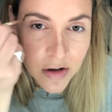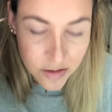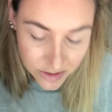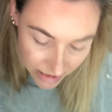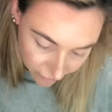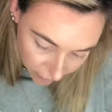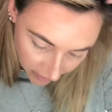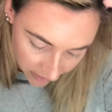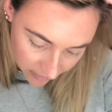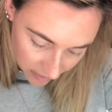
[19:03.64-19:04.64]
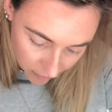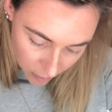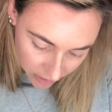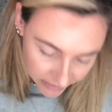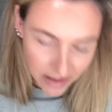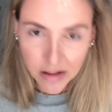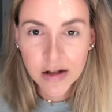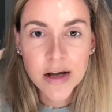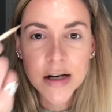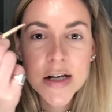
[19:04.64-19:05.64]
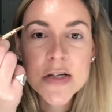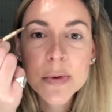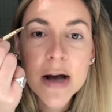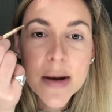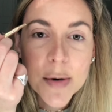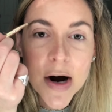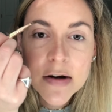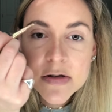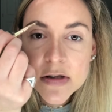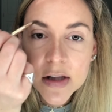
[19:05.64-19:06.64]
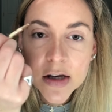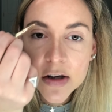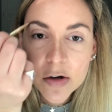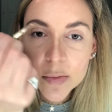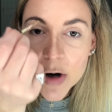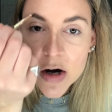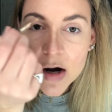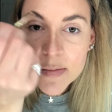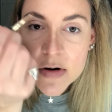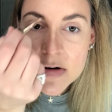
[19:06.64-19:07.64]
Thankfully, I walked out of the 90s with eyebrows. Thank you, Mom.